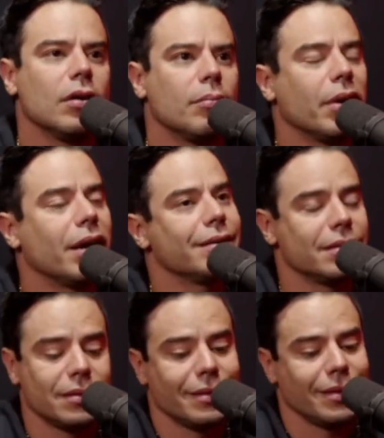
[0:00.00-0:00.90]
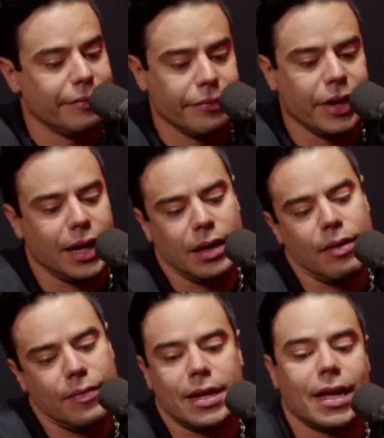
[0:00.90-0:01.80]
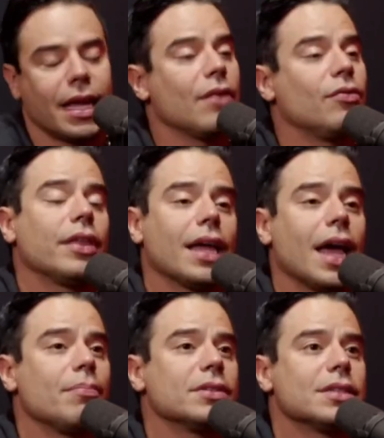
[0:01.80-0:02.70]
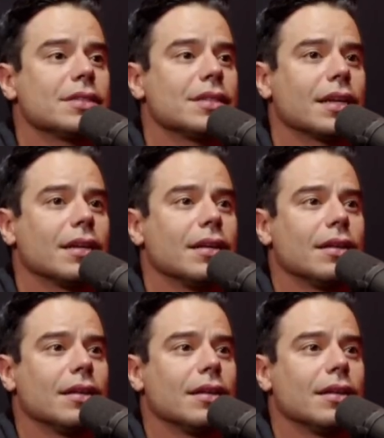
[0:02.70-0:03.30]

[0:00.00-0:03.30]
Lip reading: But what I mean, like everything happens is like,